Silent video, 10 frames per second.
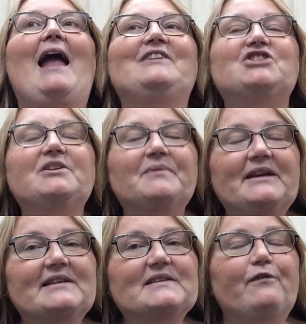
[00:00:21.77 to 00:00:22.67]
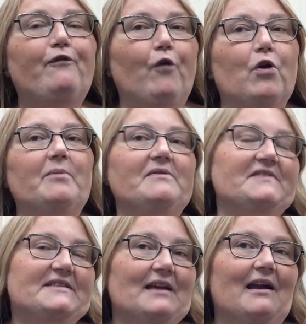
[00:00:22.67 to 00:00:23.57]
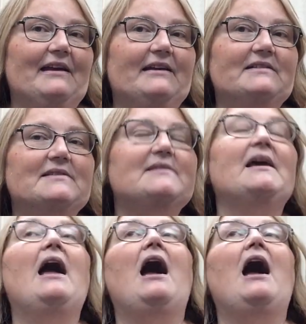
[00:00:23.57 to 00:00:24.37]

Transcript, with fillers: Engineering is a form of science.